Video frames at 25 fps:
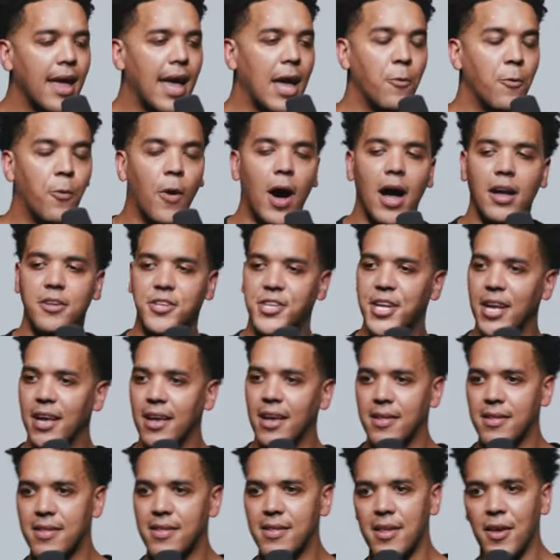And watch
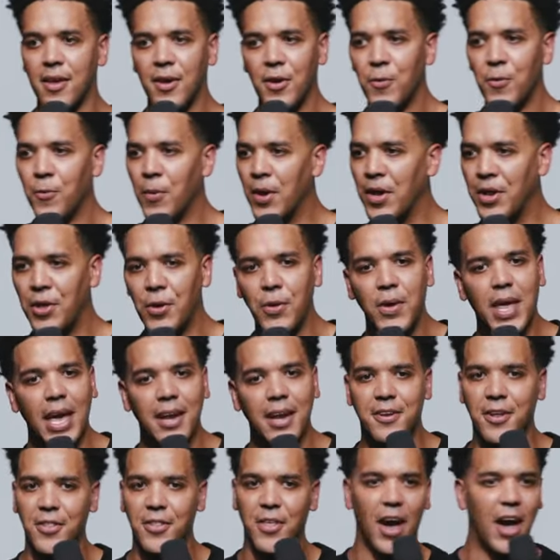this when you
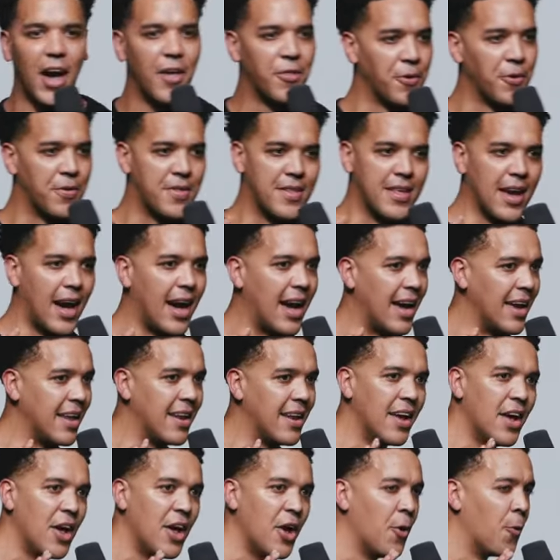get to the other
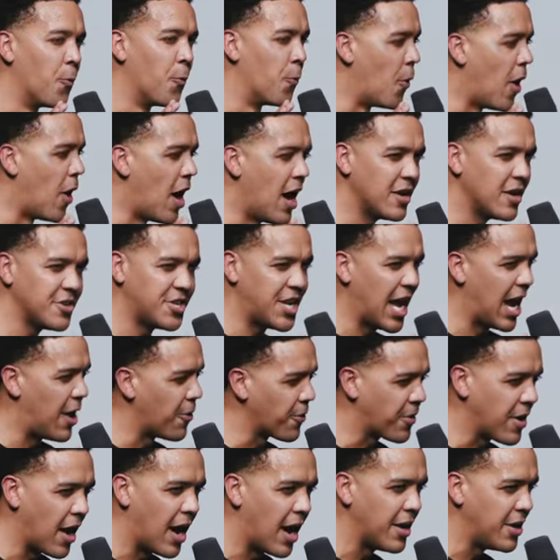side, watch
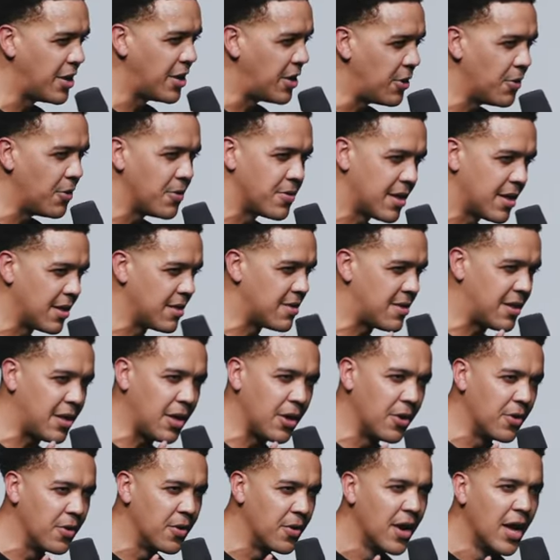how God uses
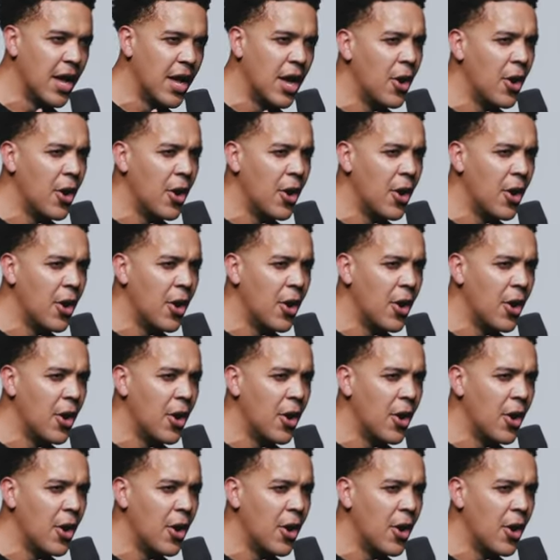you.